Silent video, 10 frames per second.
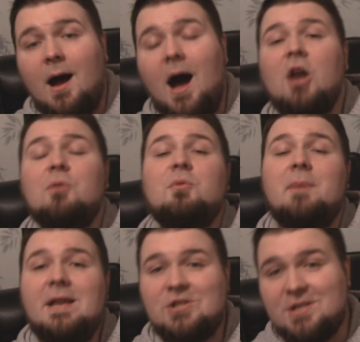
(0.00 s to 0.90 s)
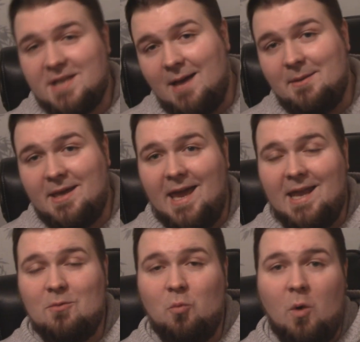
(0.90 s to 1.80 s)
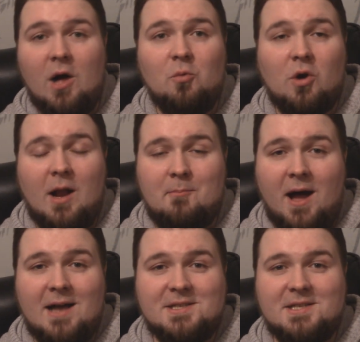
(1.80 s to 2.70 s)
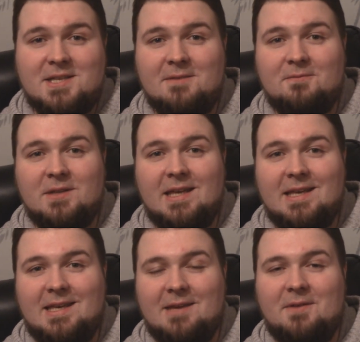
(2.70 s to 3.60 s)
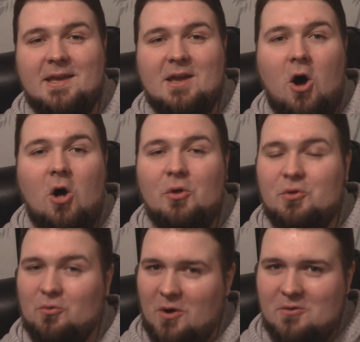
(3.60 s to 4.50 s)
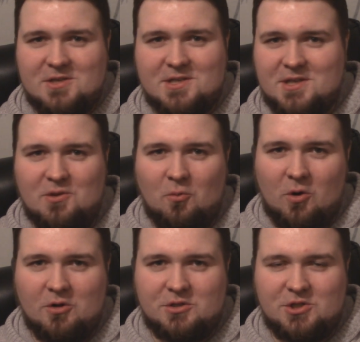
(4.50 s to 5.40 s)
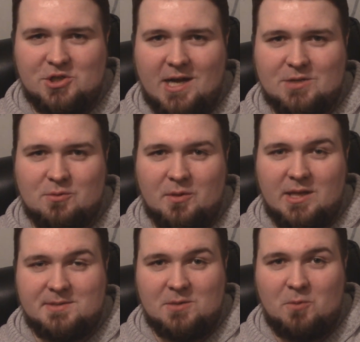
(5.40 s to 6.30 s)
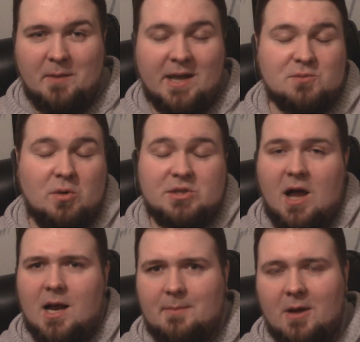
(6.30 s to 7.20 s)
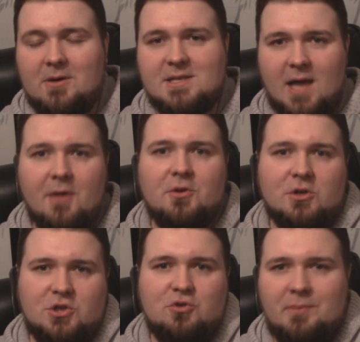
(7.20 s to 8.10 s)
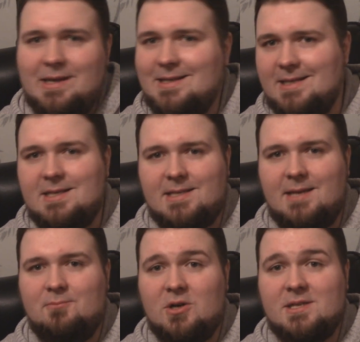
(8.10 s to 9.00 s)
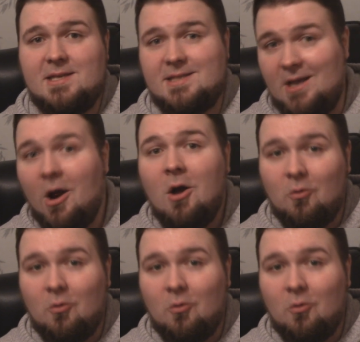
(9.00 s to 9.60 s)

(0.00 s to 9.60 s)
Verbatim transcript: Honorable mention time again, and while we're positively giving all the roses in the world to Joshua Williamson, we might as well talk about his other two big DC books this year,